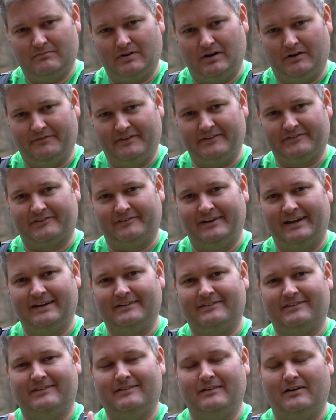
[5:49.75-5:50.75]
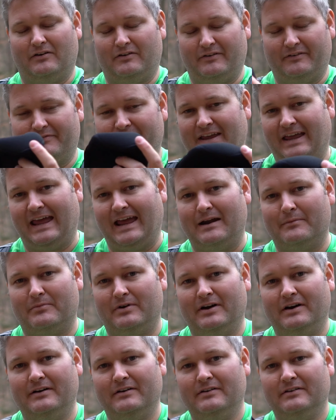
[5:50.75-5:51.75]
of this lens or uh, of the
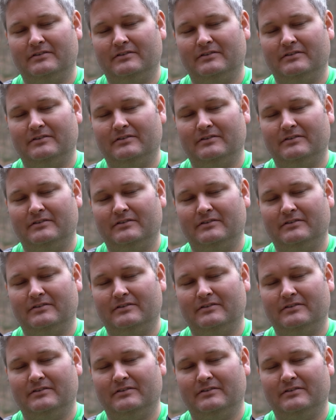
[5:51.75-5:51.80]
camera